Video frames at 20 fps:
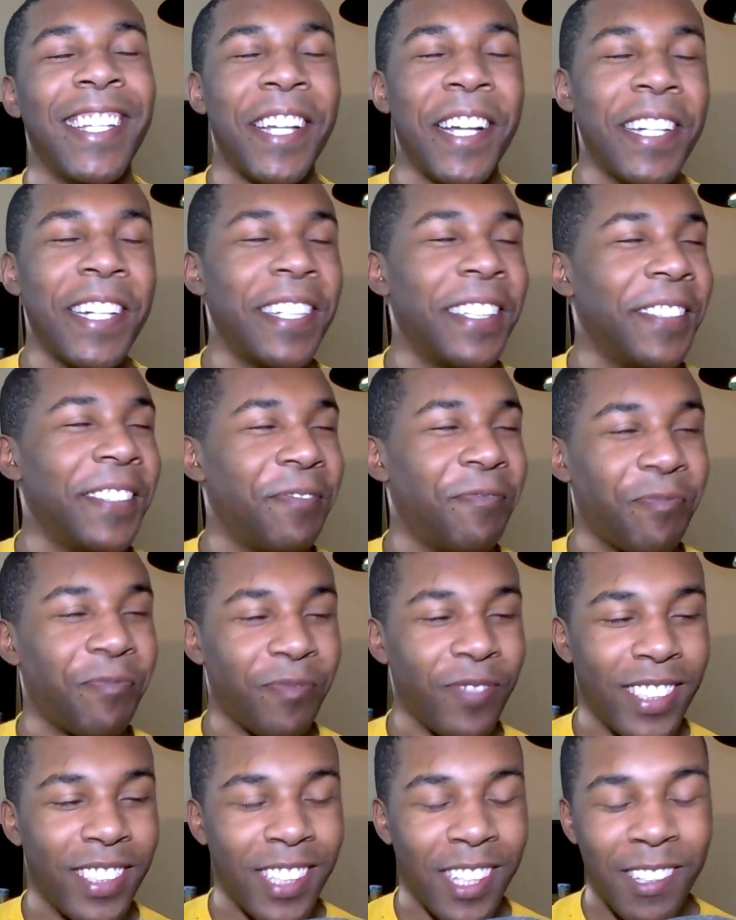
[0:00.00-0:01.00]

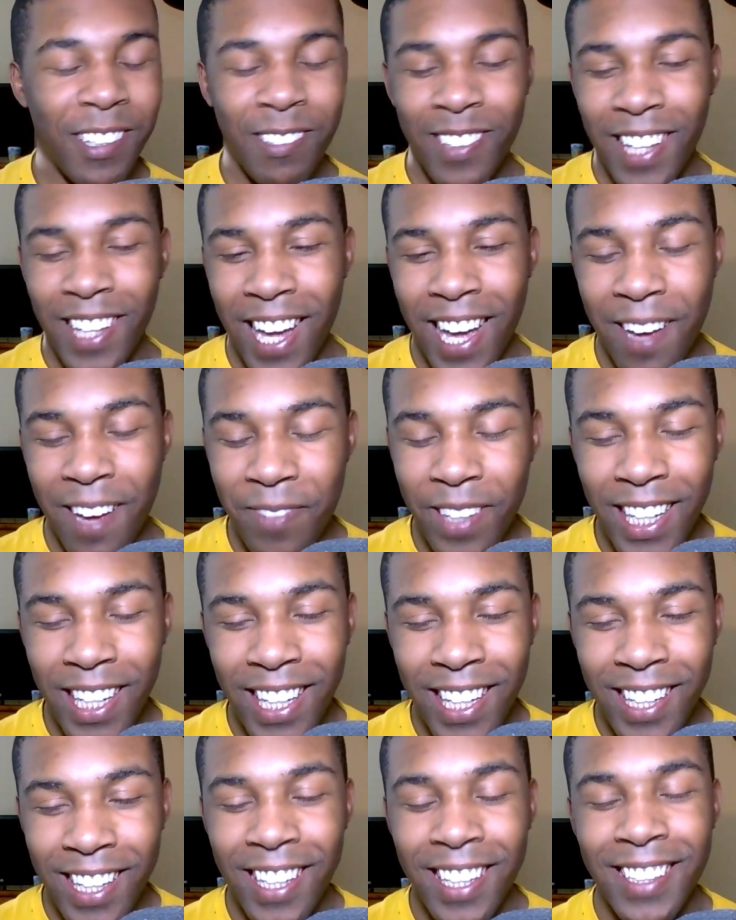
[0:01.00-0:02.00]
Um, so yeah, but
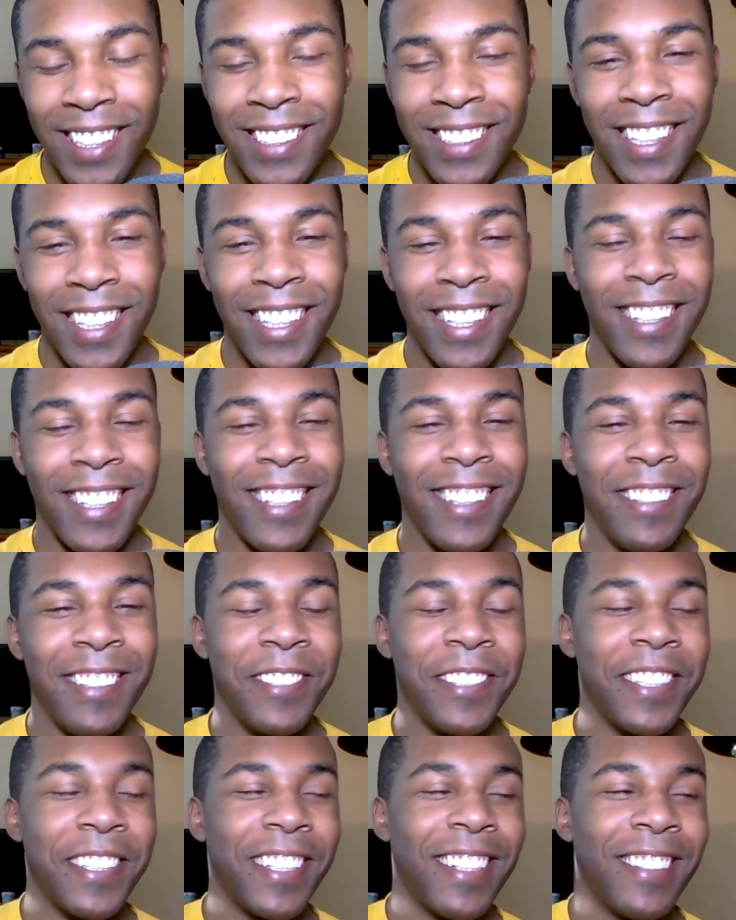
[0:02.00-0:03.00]
Ignia's
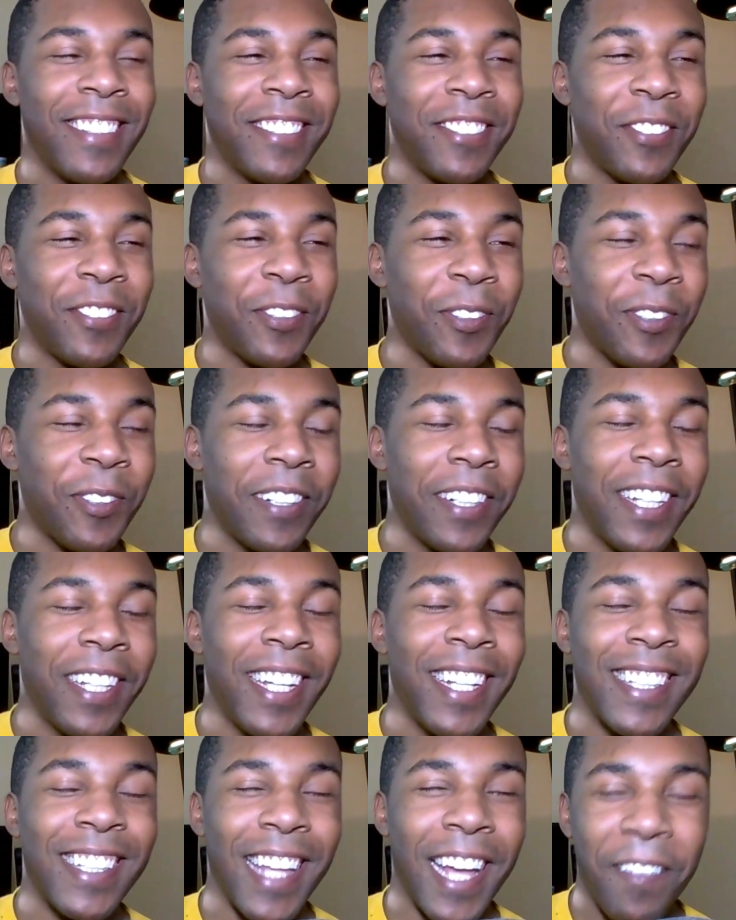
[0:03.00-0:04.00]
inclusion in the story
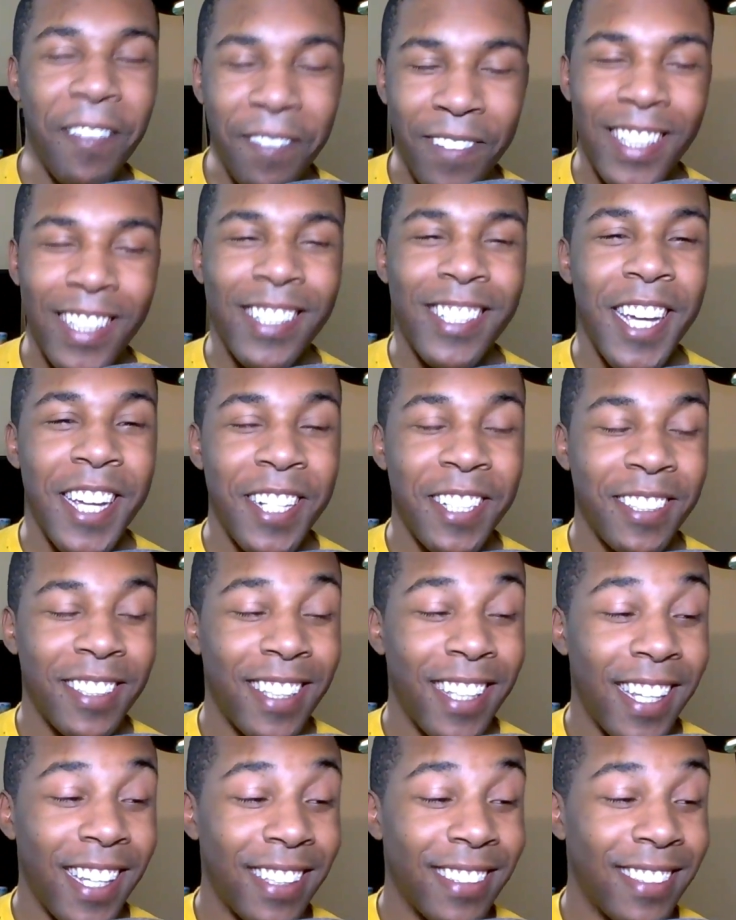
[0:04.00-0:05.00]
definitely changes
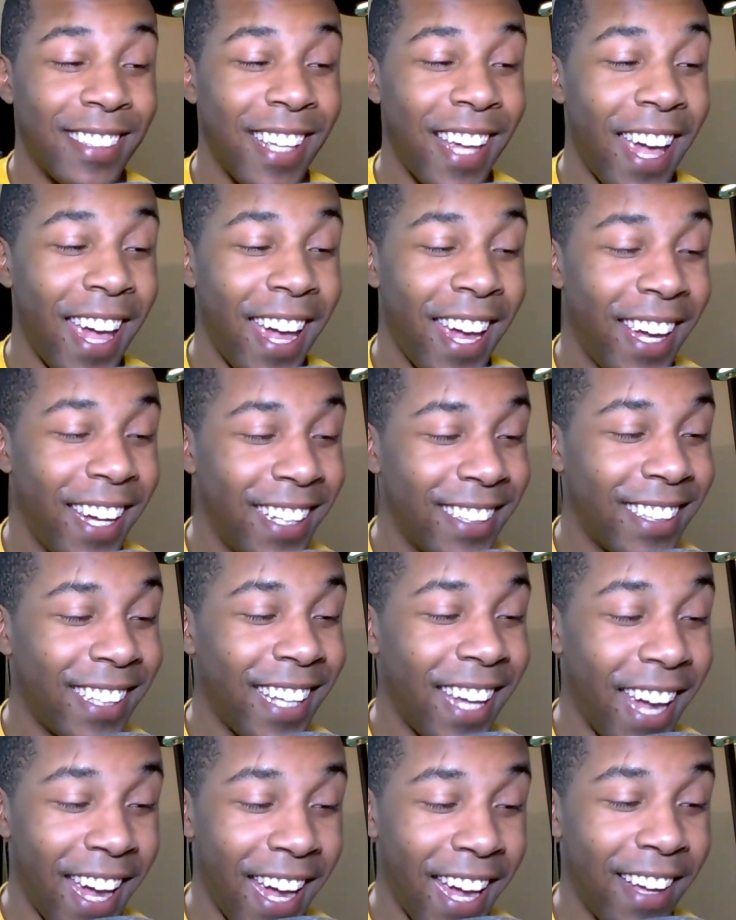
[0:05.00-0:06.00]
things, and
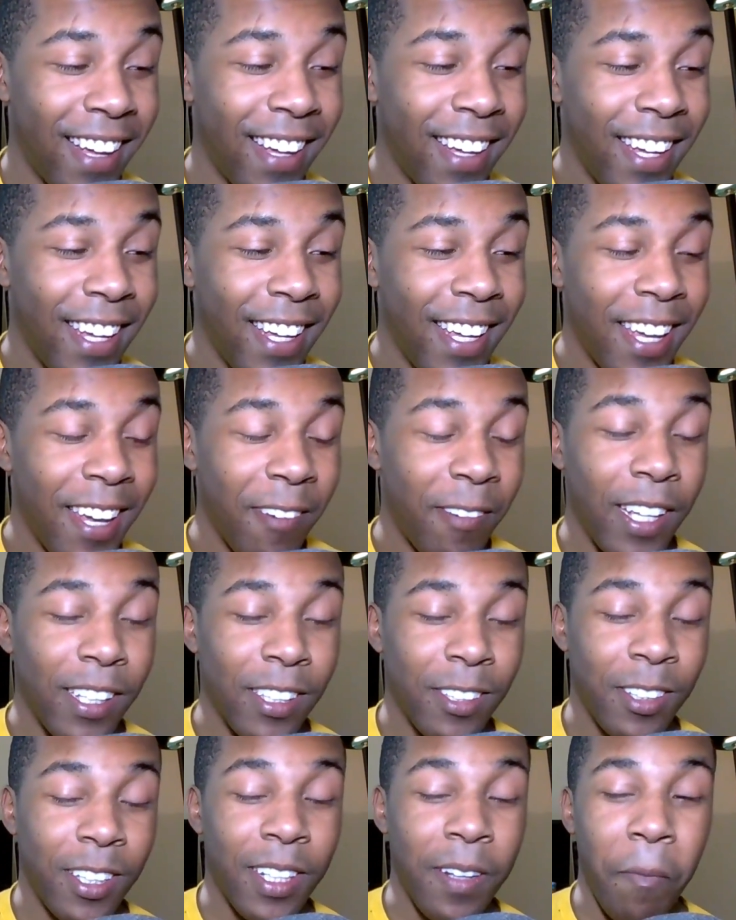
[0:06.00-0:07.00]
yeah, we
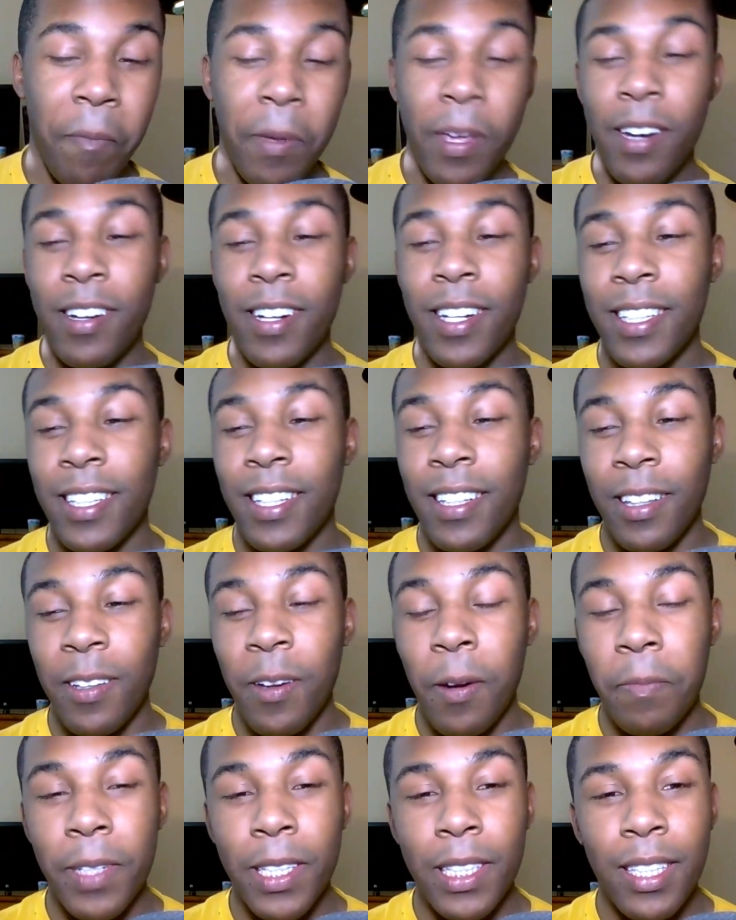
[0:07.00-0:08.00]
also get a peered in a
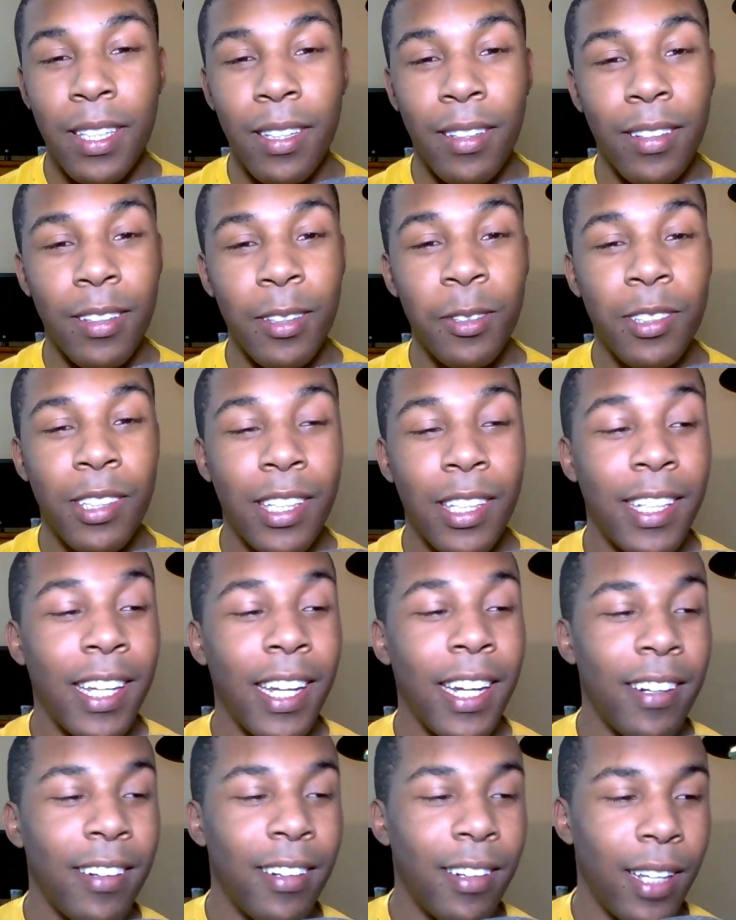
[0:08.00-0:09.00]
little bit to the Lucy
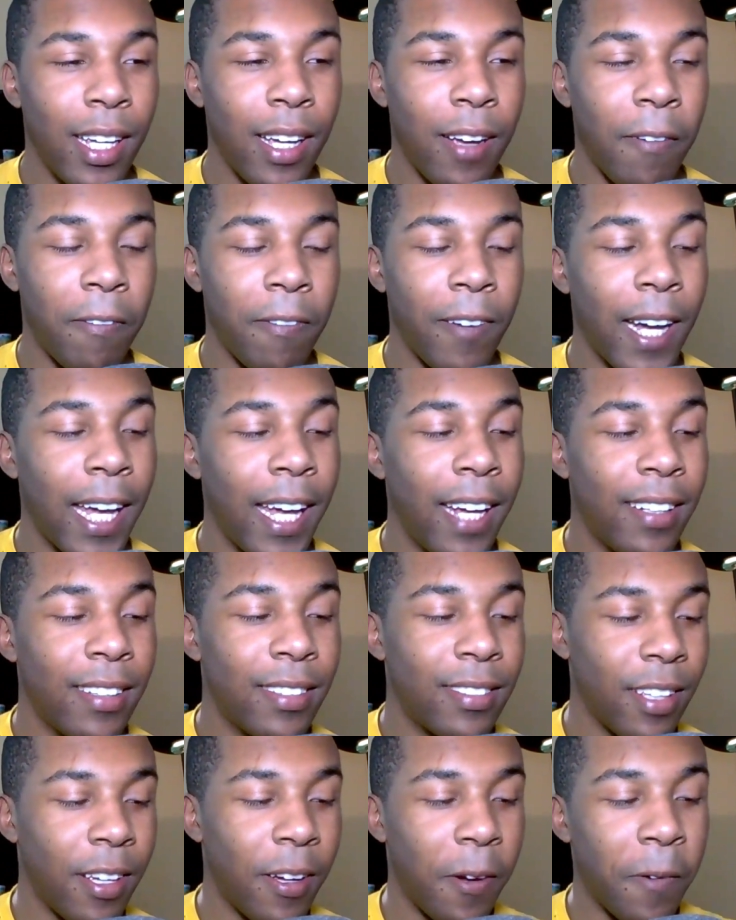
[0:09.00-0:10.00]
Kiria
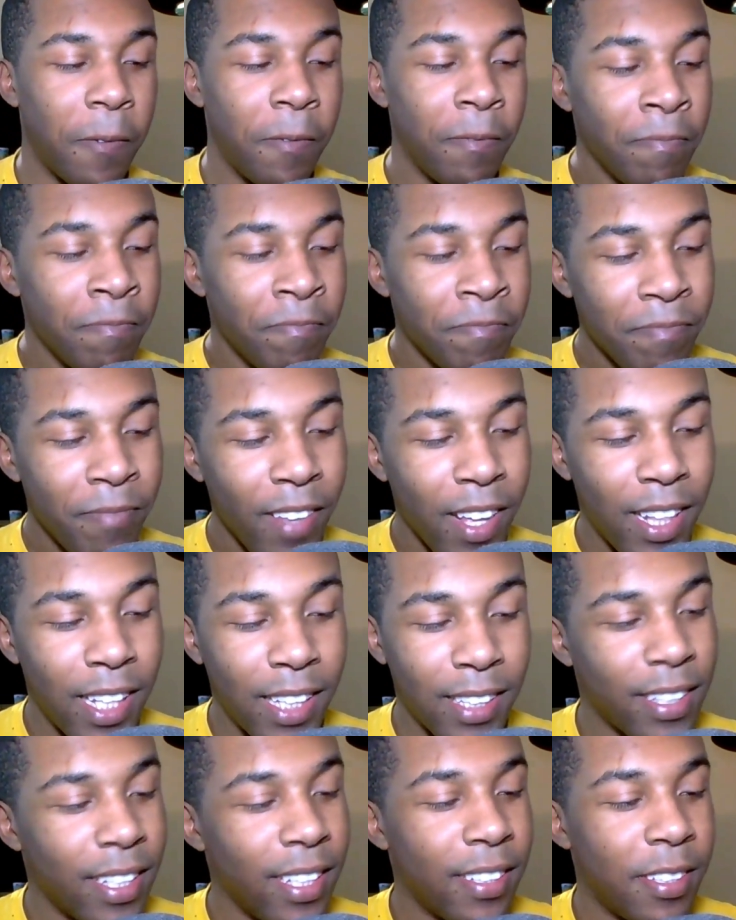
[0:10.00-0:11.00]
fight. So
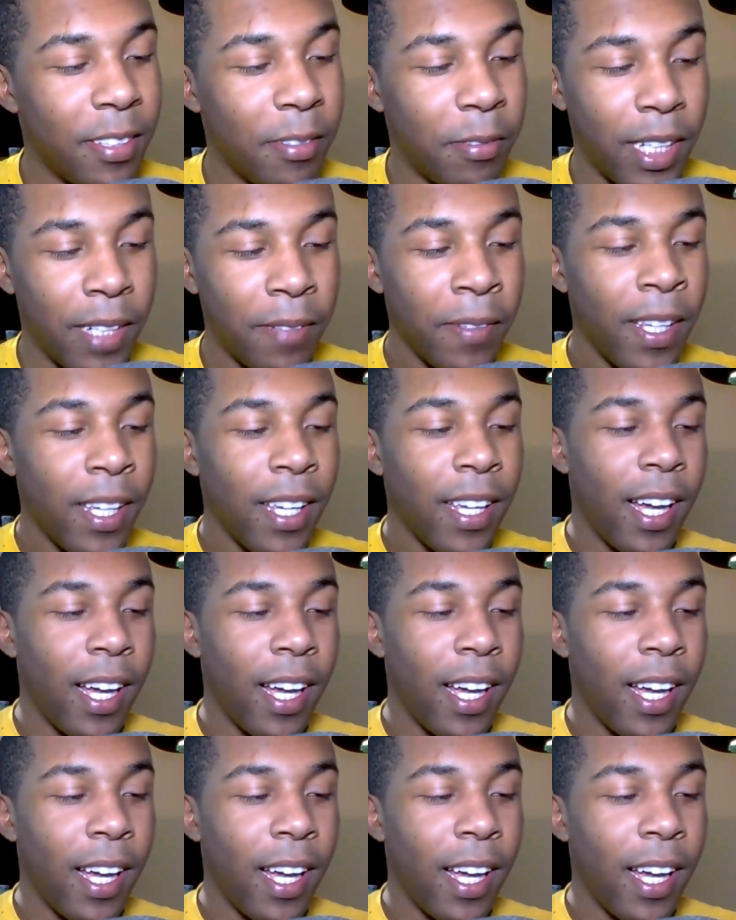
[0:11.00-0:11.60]
let's get to it.